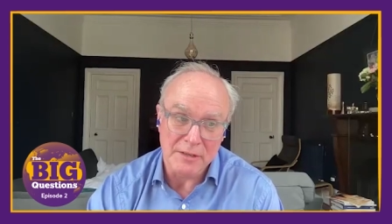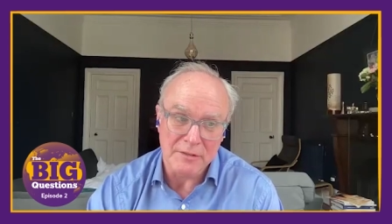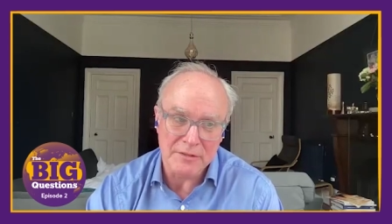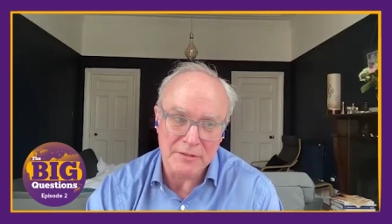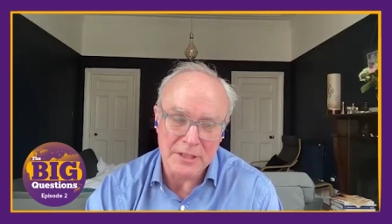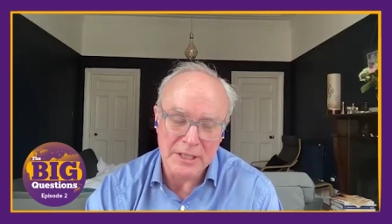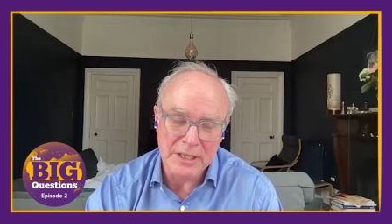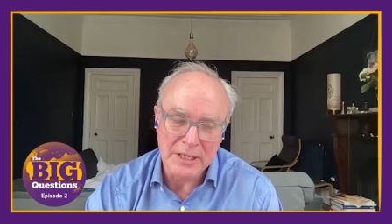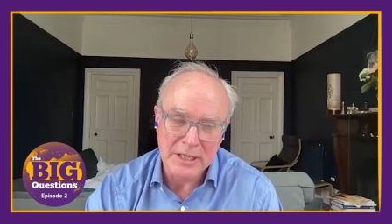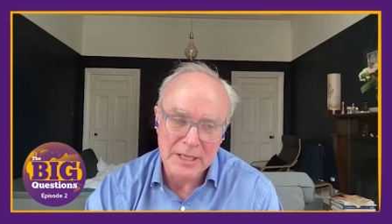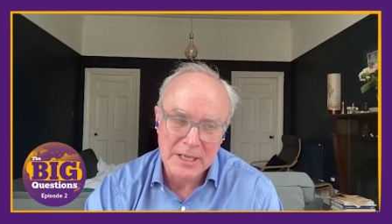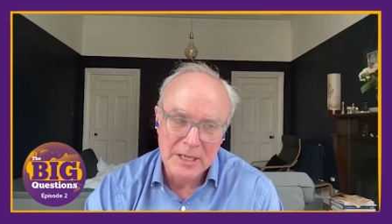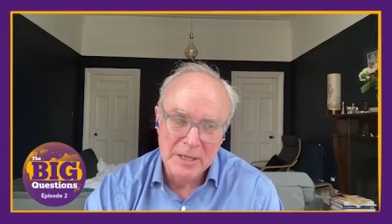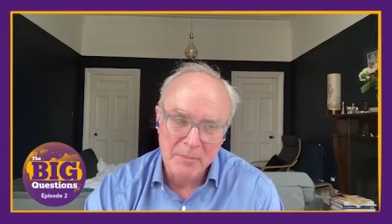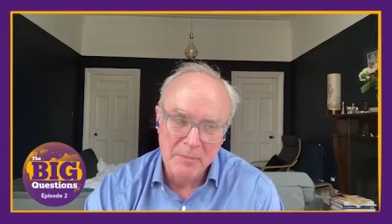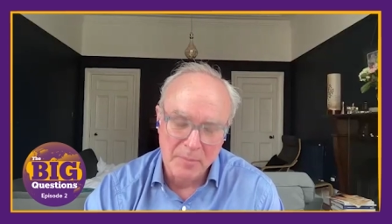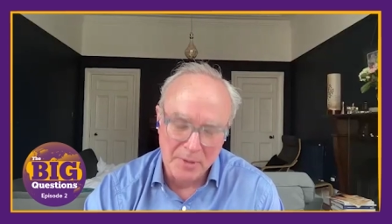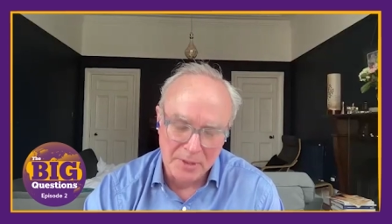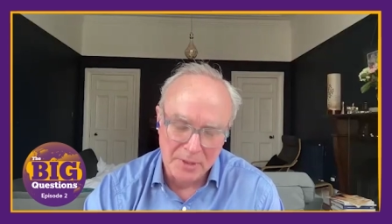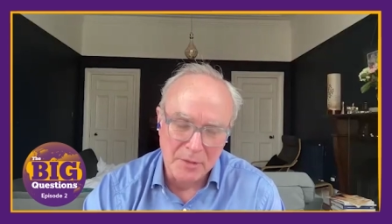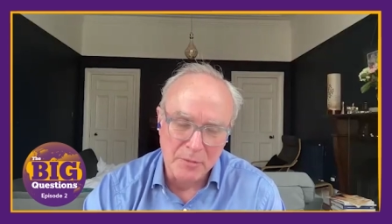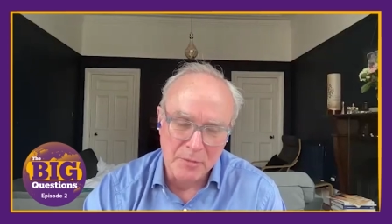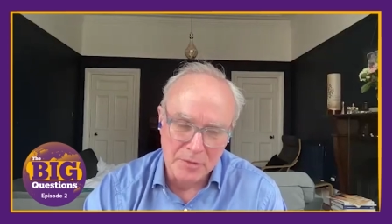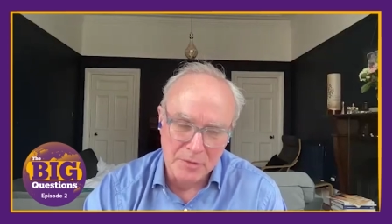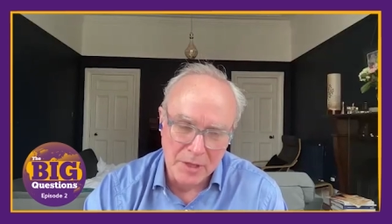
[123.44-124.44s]
shift,
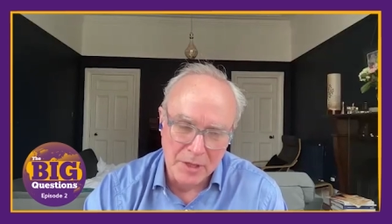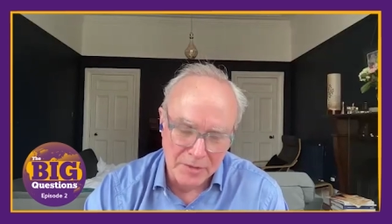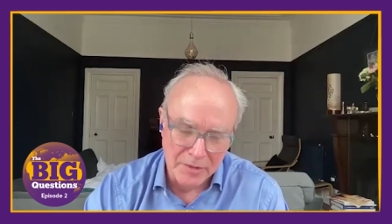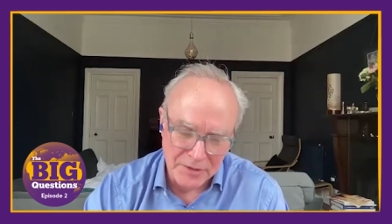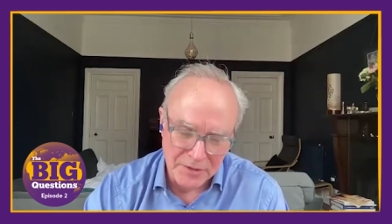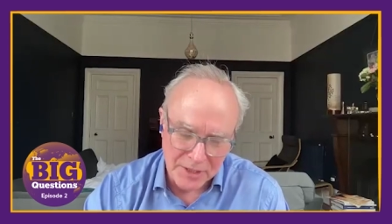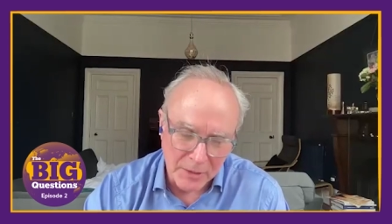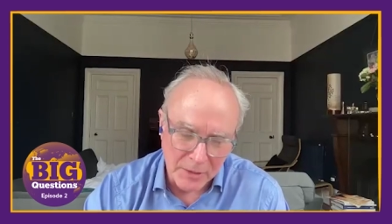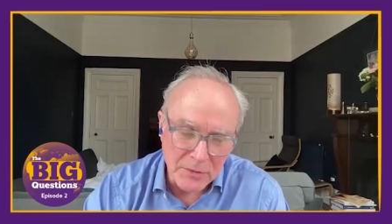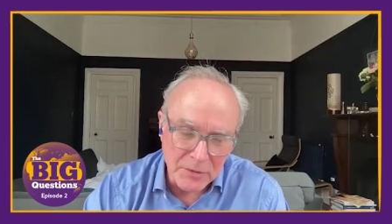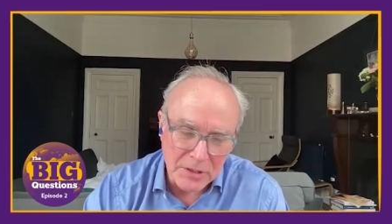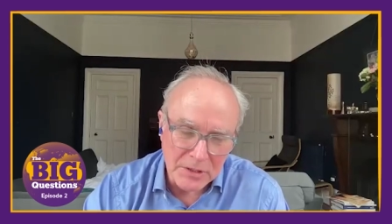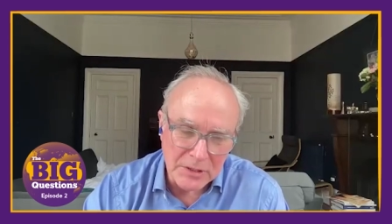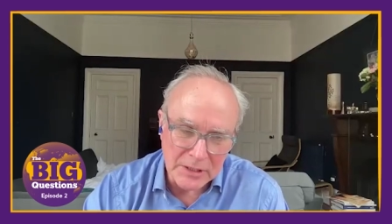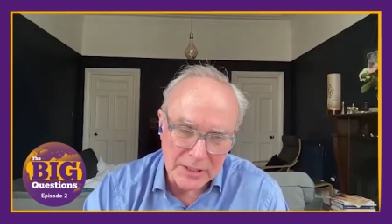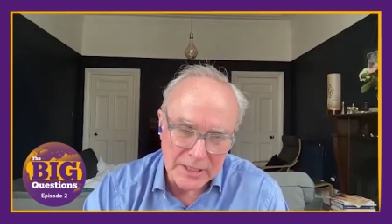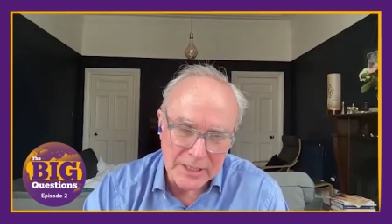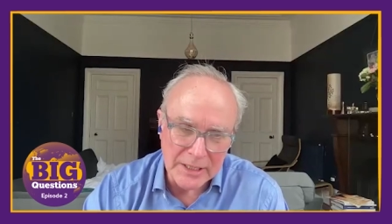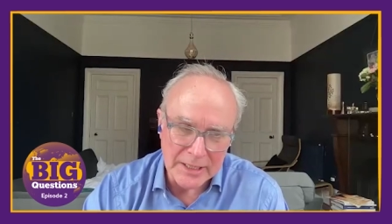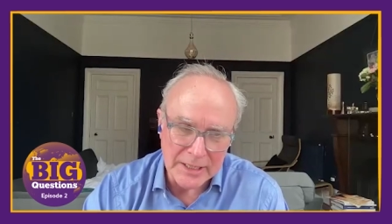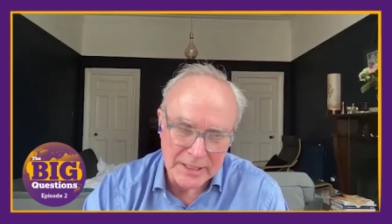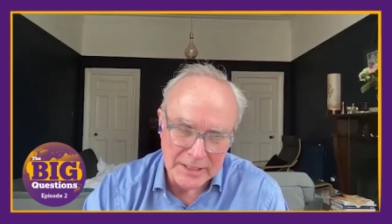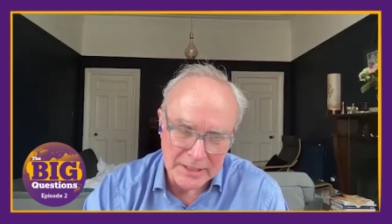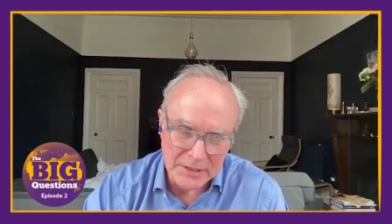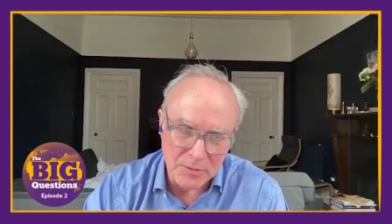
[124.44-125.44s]
but it
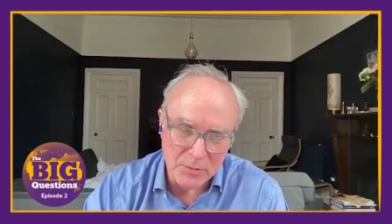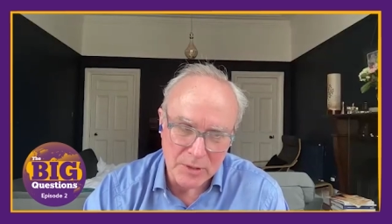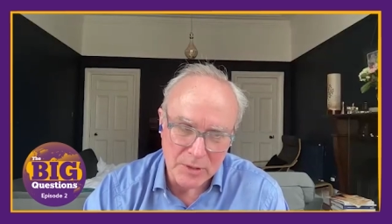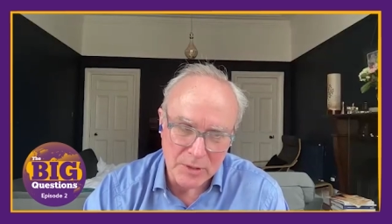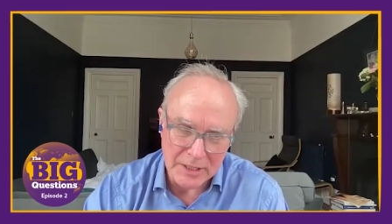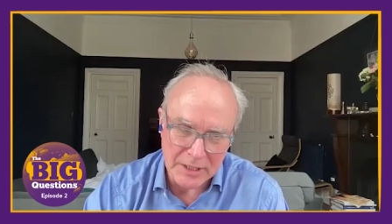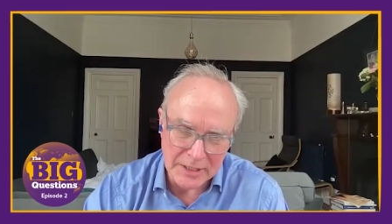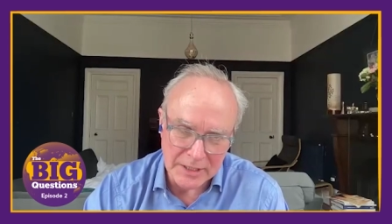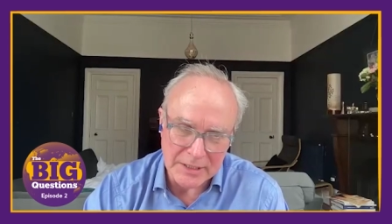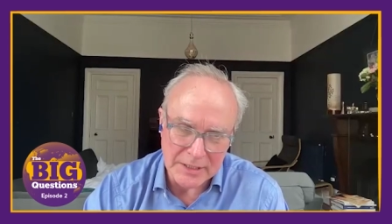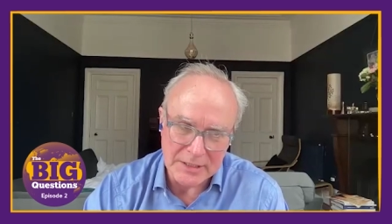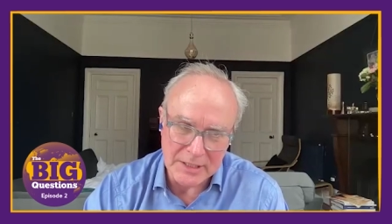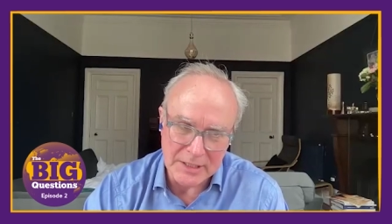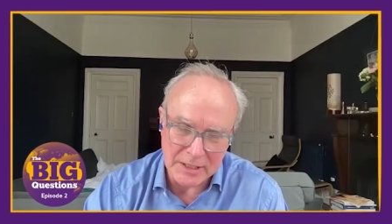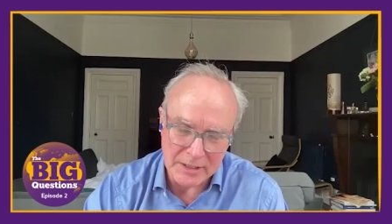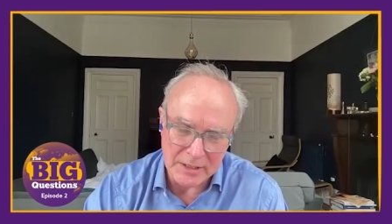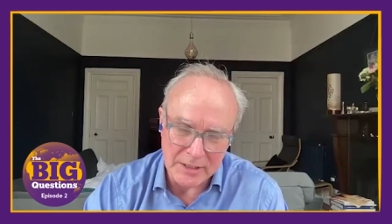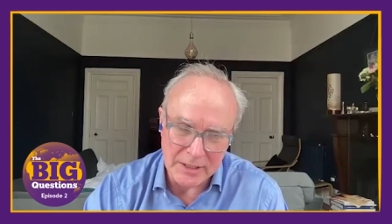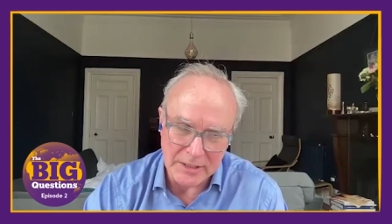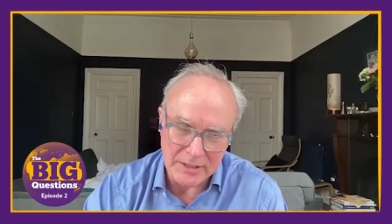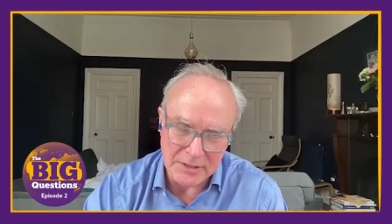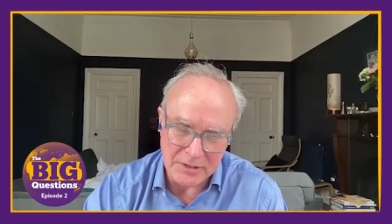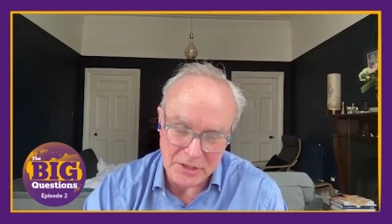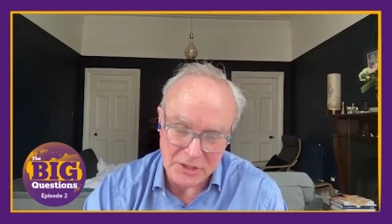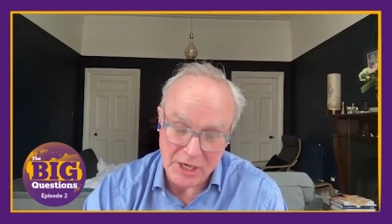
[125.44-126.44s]
undoubtedly is it is
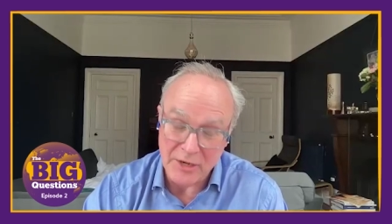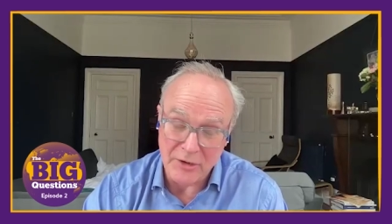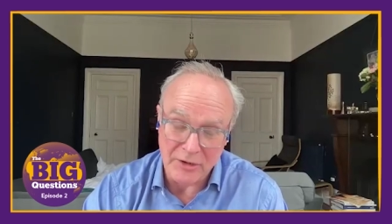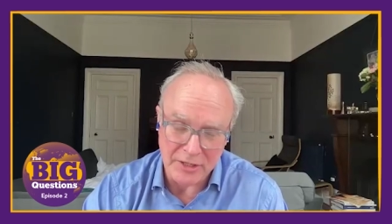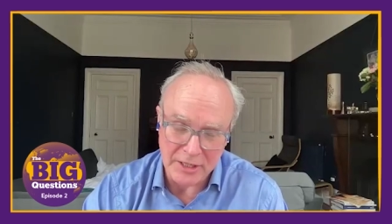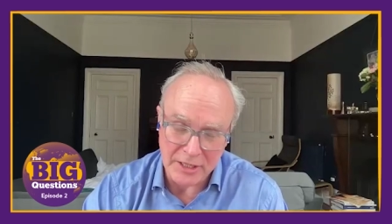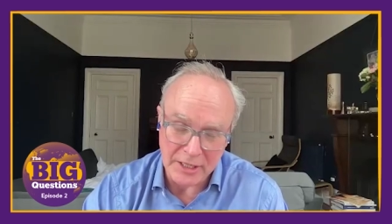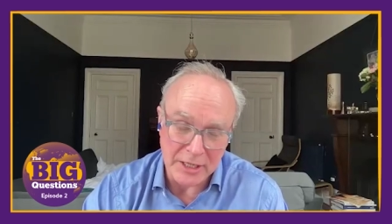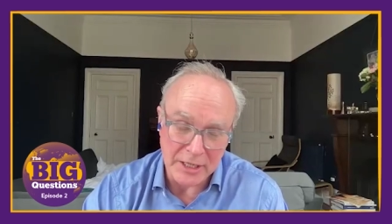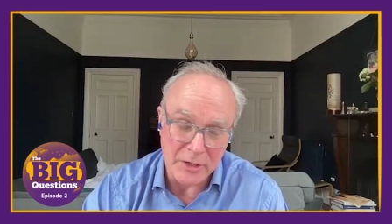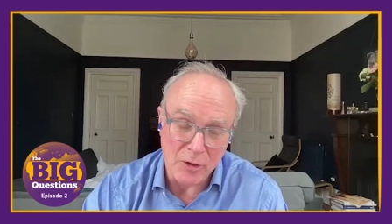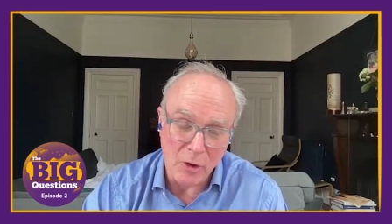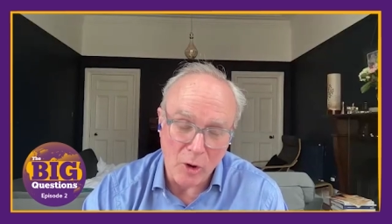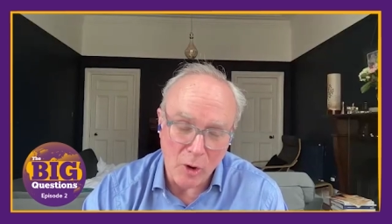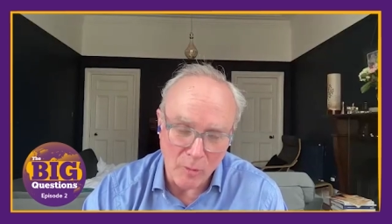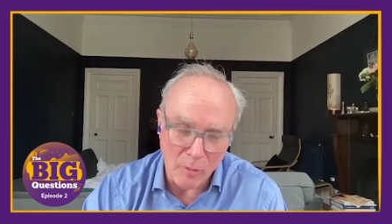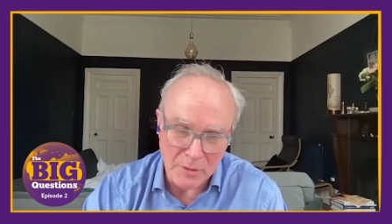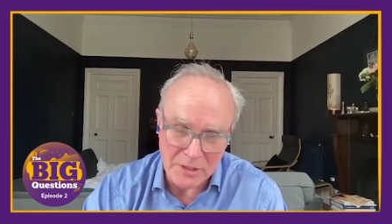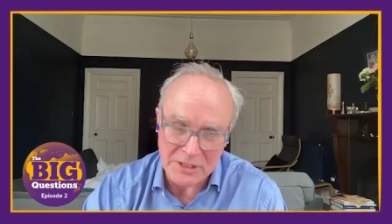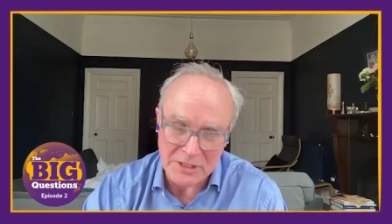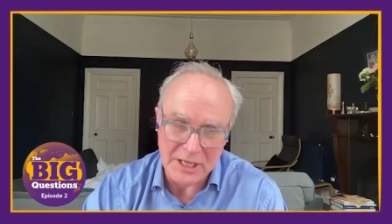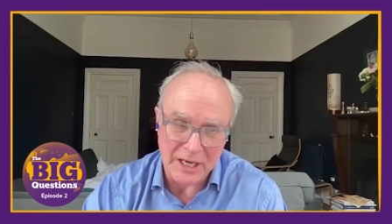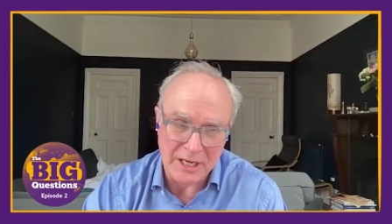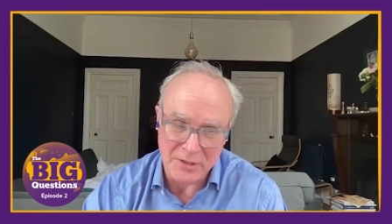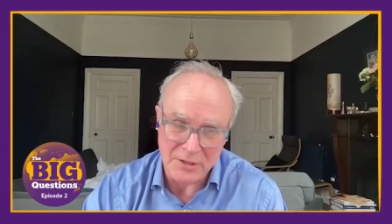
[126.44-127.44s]
generating
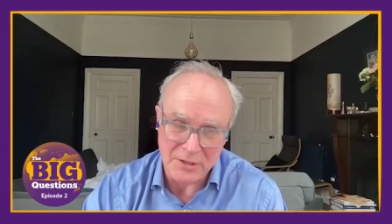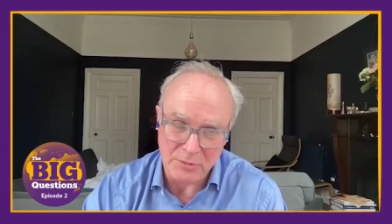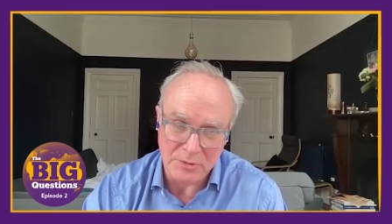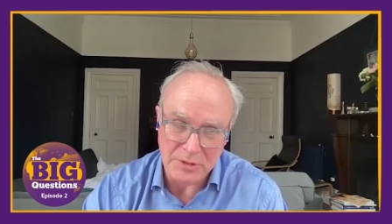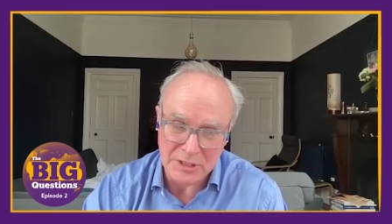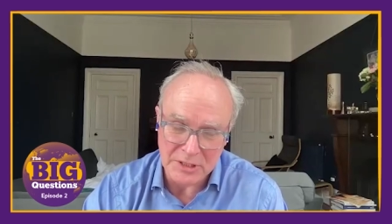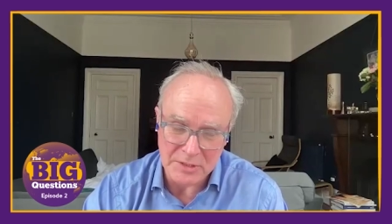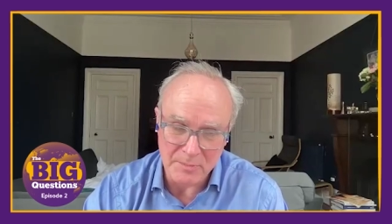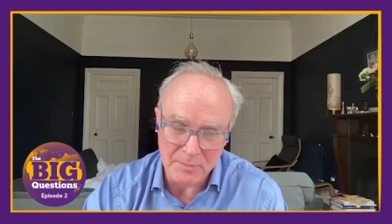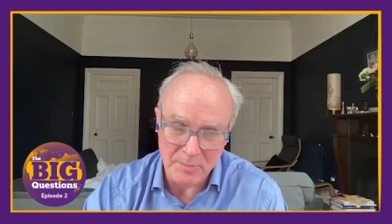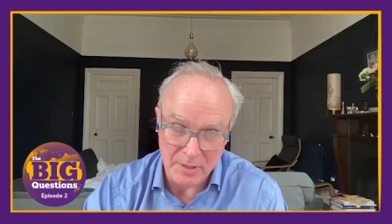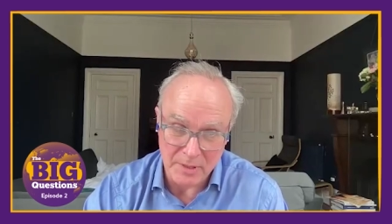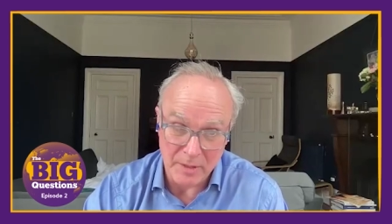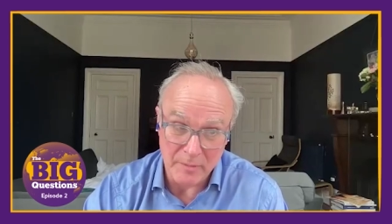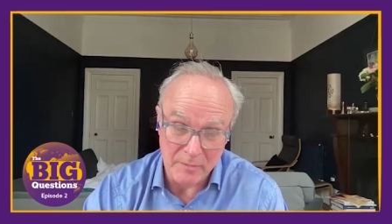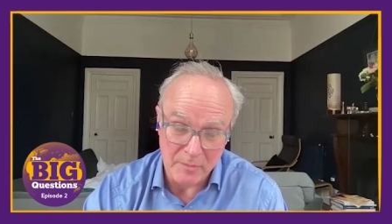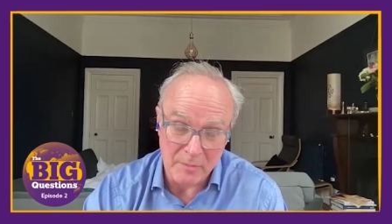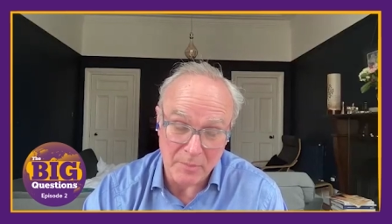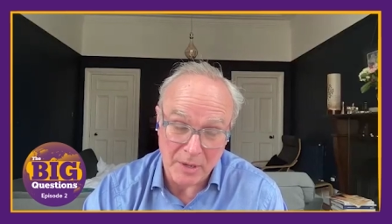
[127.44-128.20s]
enormous casualties.